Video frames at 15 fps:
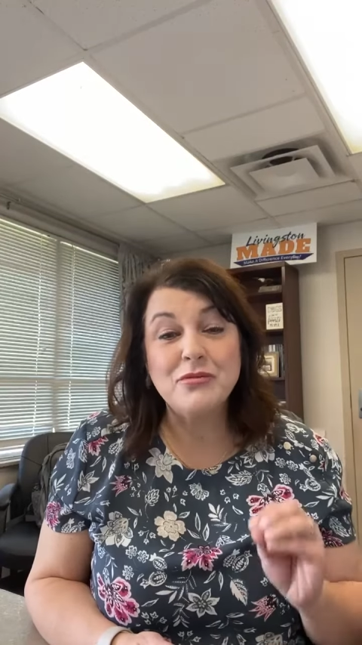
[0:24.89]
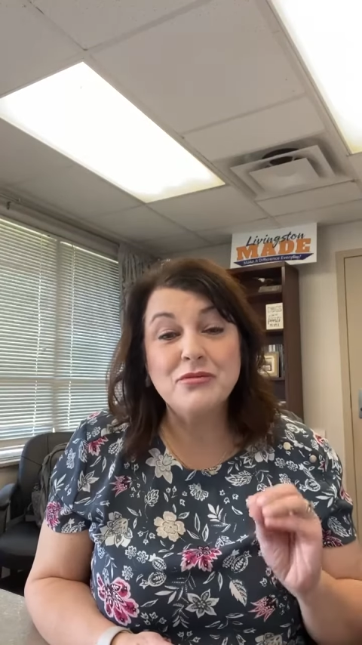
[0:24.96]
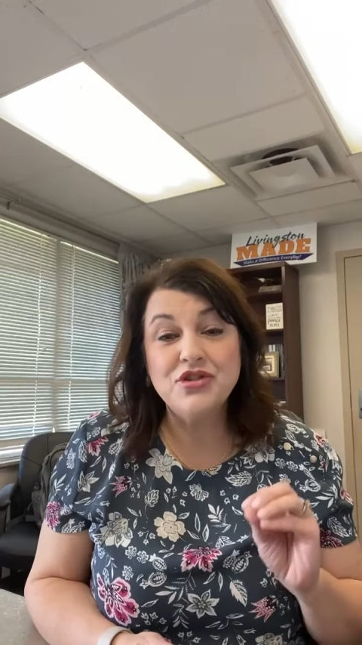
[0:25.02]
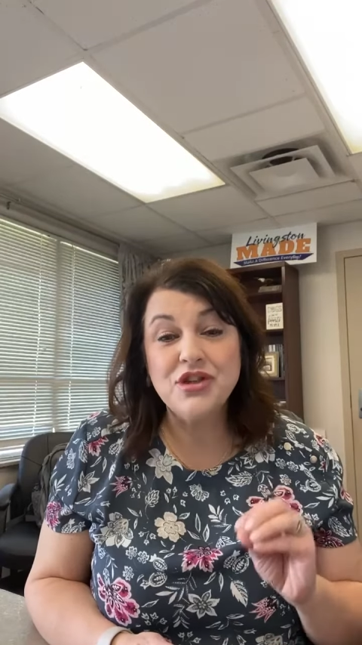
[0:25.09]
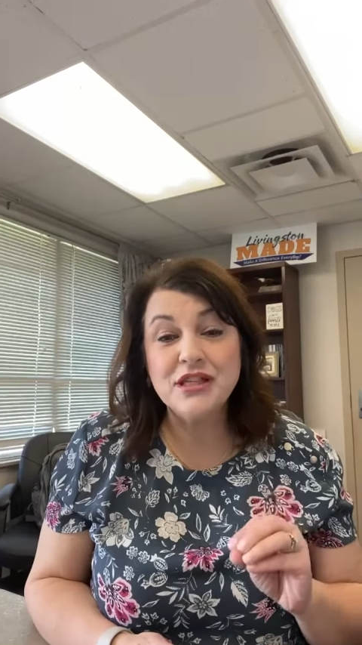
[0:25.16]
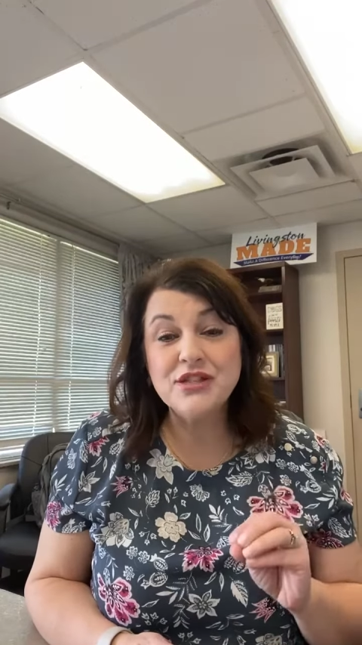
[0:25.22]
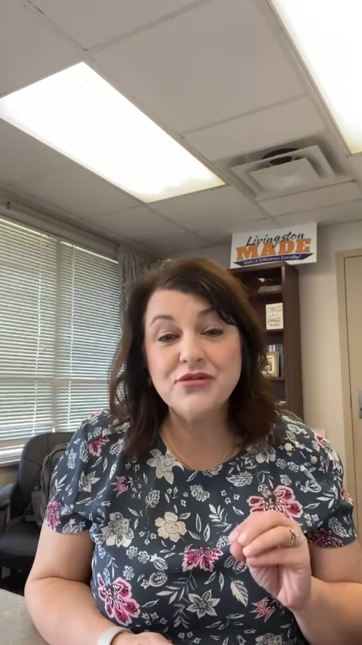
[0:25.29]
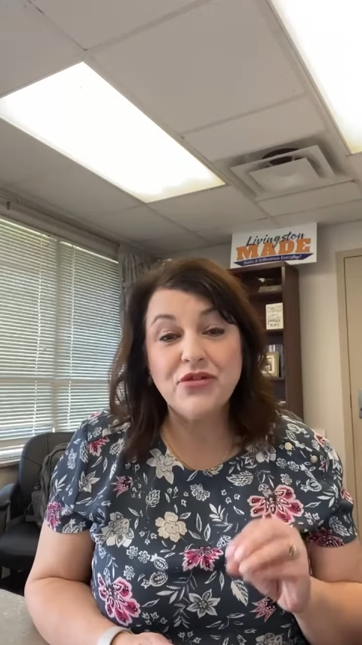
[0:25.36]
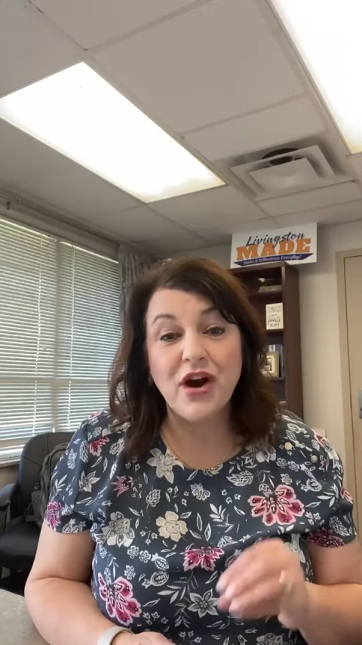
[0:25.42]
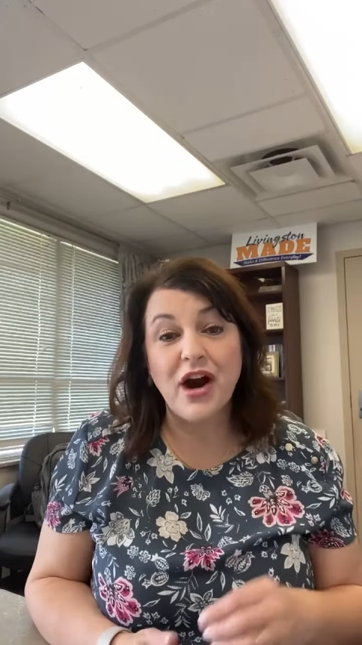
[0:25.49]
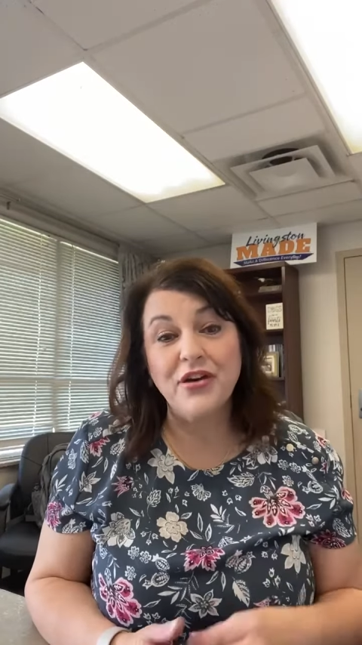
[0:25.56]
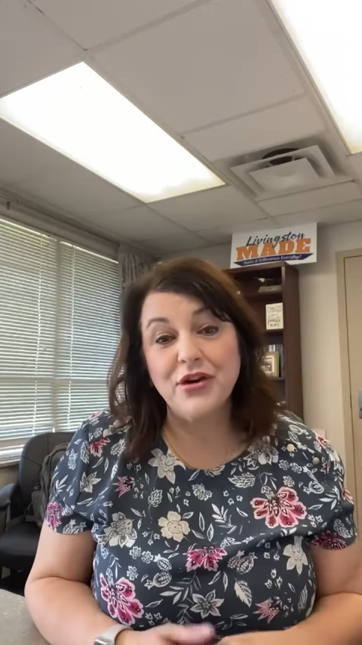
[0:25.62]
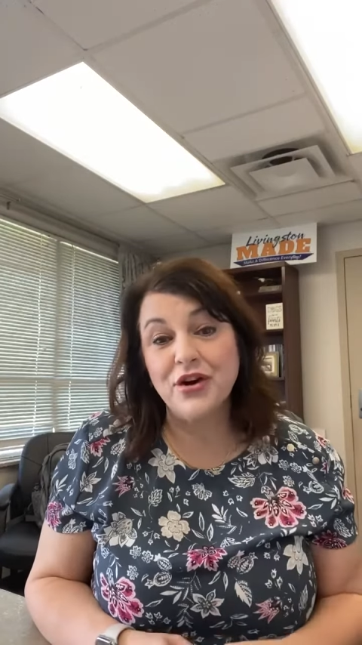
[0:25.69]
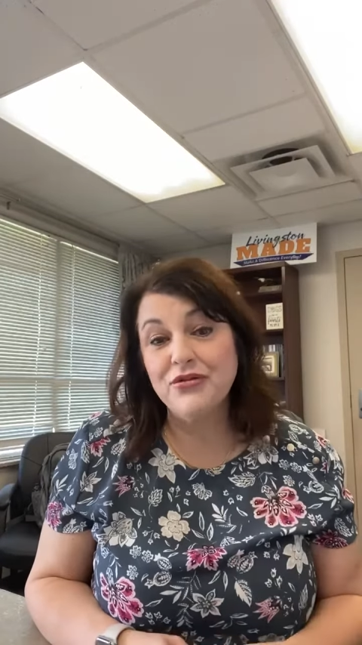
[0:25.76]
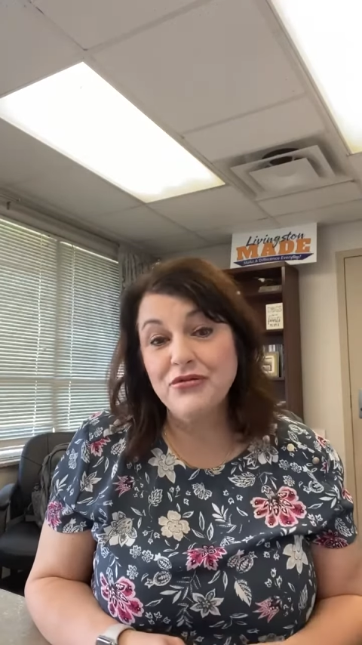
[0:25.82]
just for our
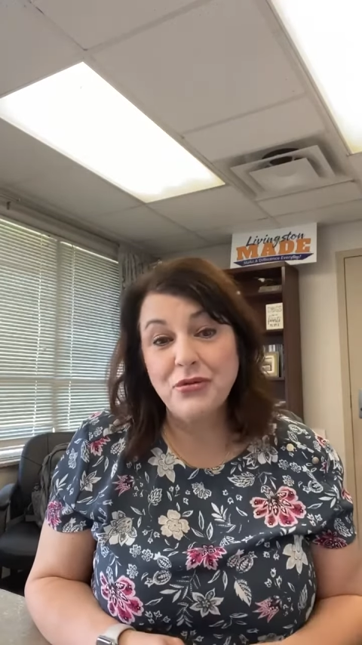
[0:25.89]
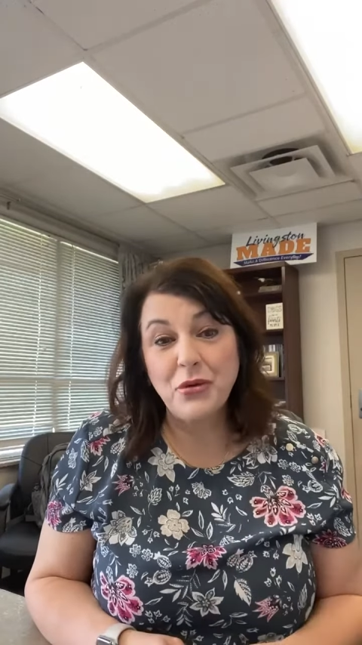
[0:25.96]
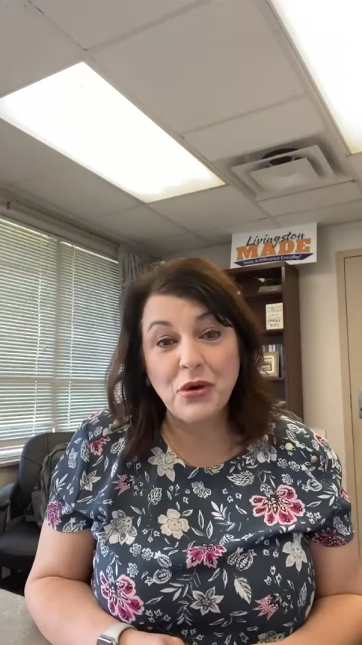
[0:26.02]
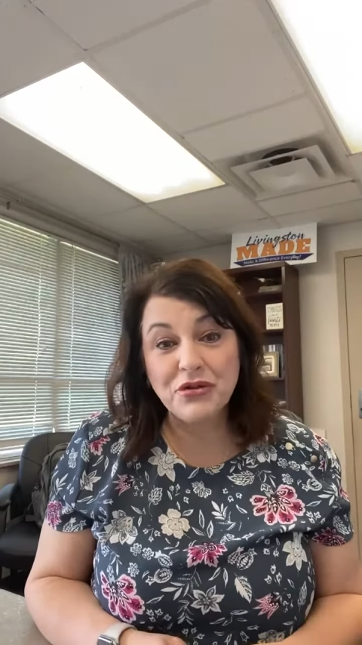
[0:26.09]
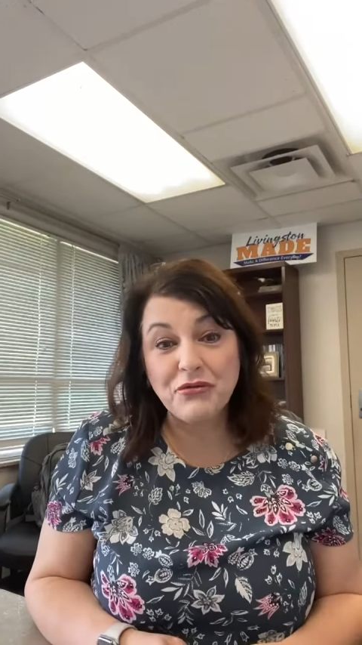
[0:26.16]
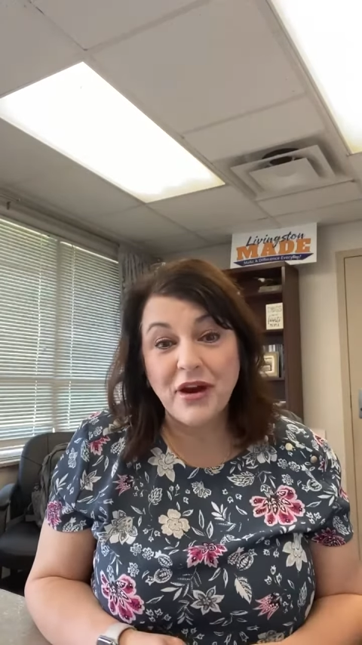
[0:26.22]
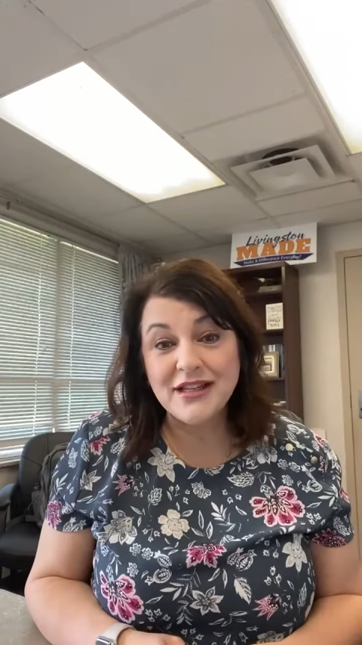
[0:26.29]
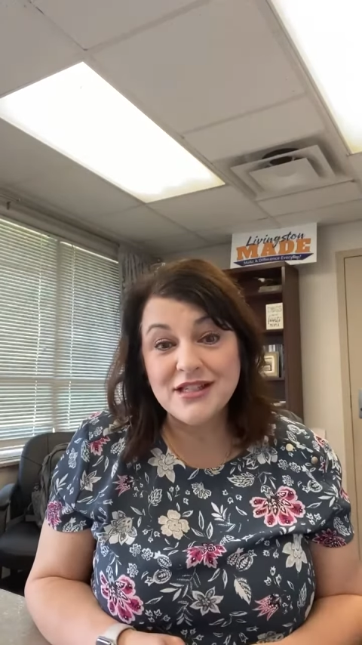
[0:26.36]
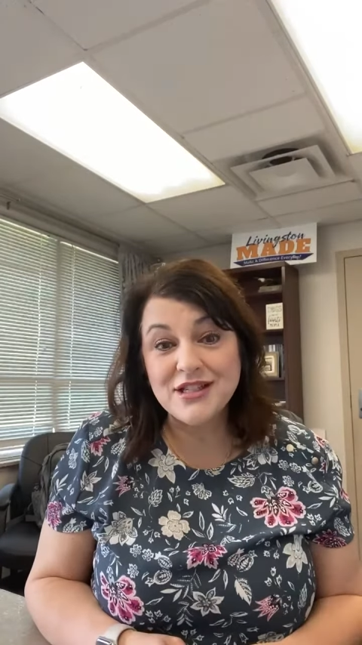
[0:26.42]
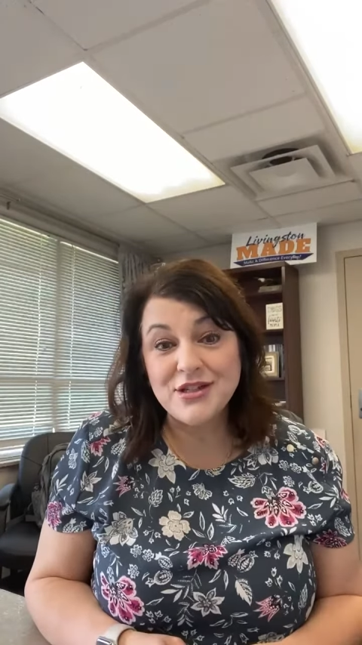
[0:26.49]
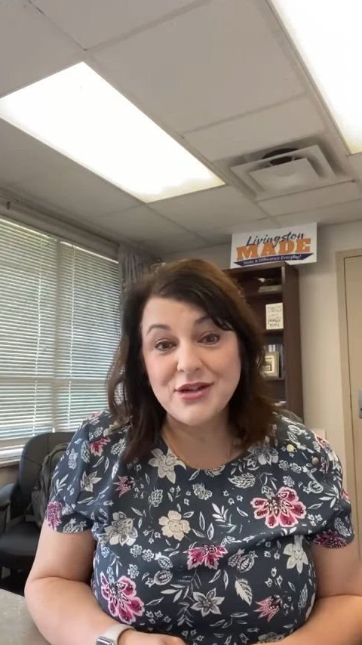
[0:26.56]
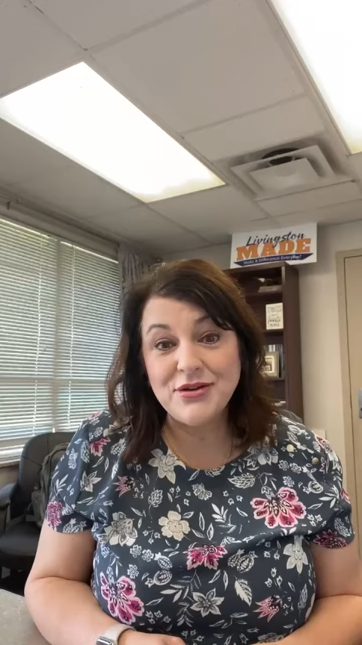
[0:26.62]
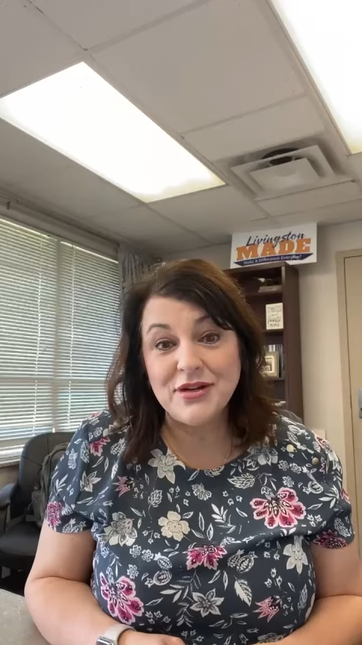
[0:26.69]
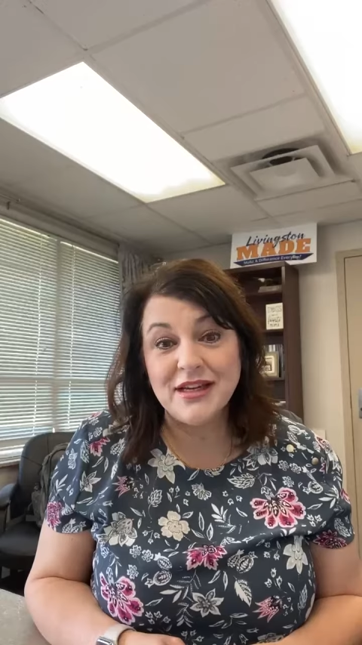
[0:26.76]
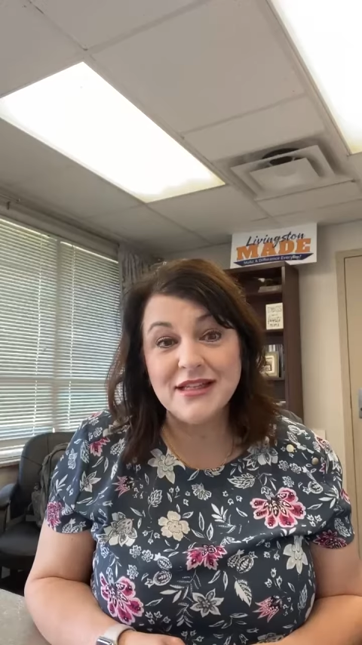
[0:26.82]
third and fourth grade
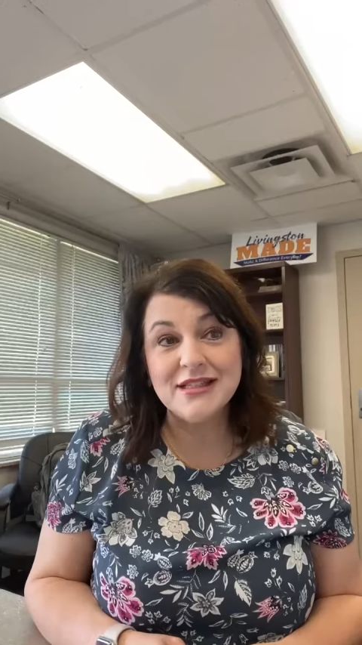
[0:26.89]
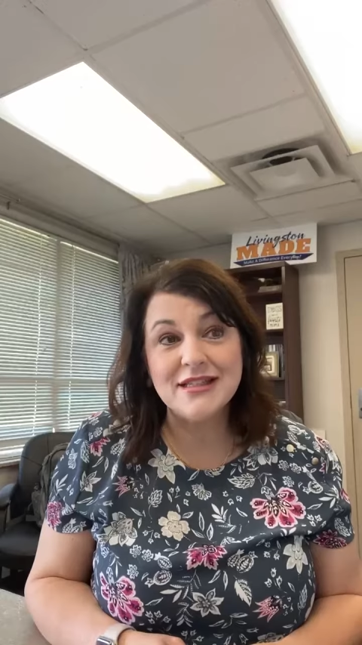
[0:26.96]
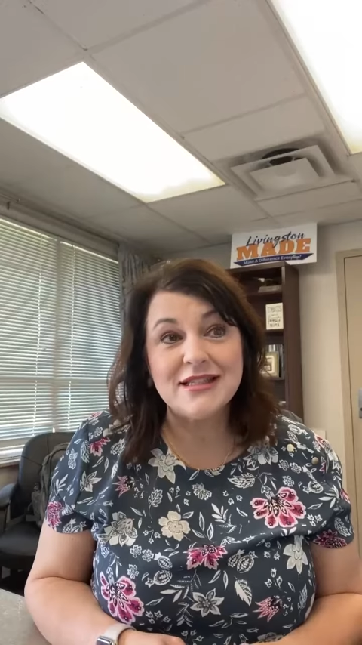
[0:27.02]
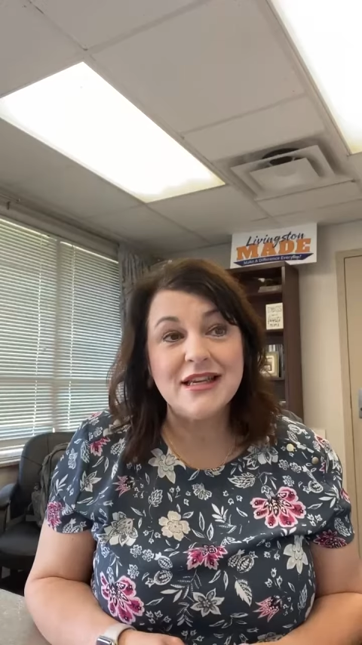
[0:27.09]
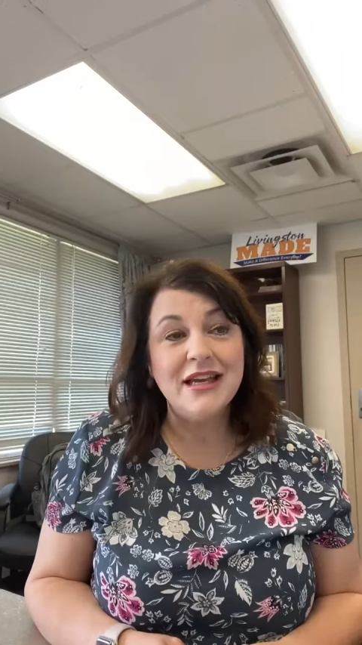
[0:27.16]
students.